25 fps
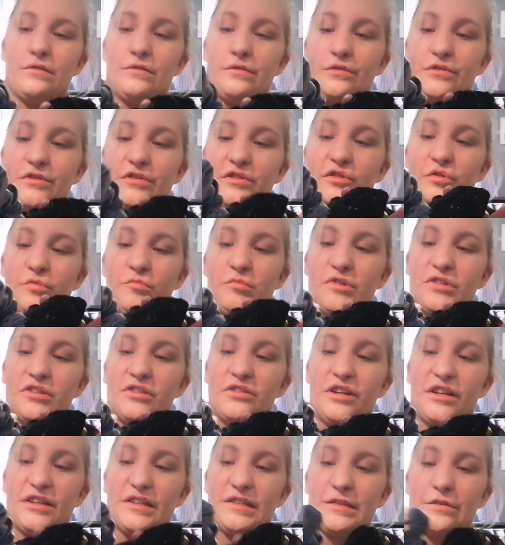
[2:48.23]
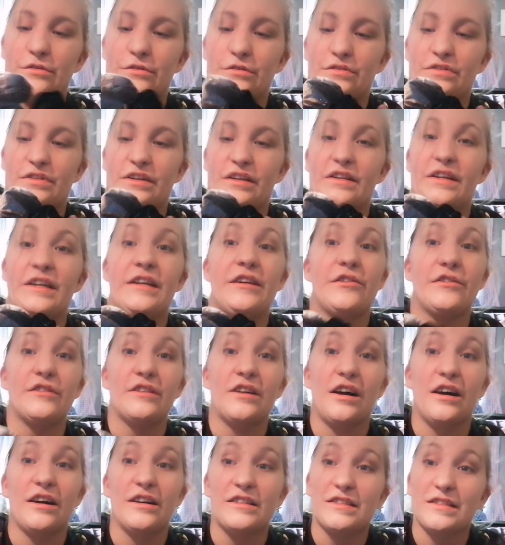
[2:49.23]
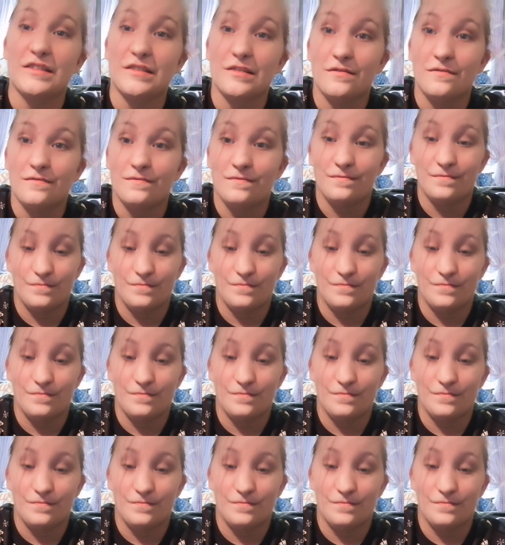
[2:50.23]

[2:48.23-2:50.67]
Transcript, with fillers: they're so much nicer than hair ties.